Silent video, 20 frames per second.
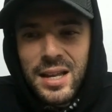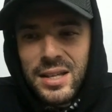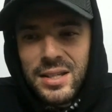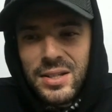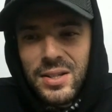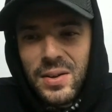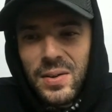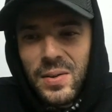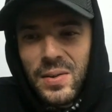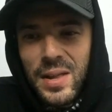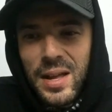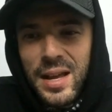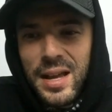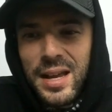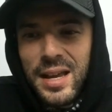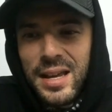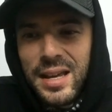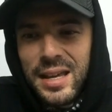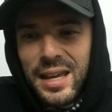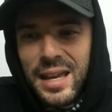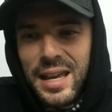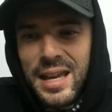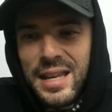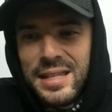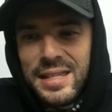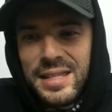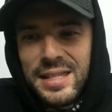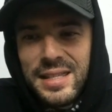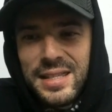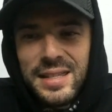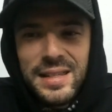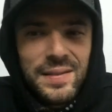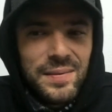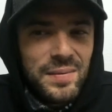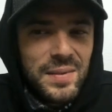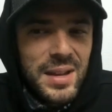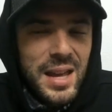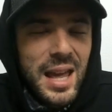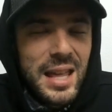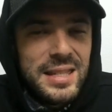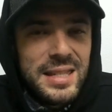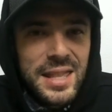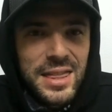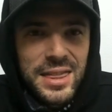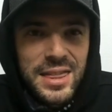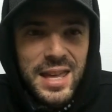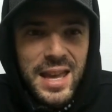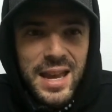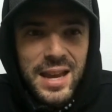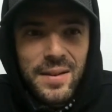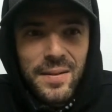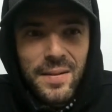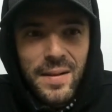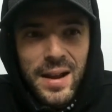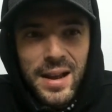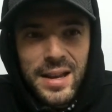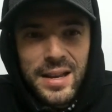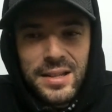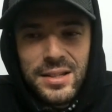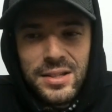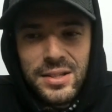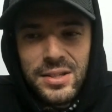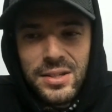So like it's it's a thing, right?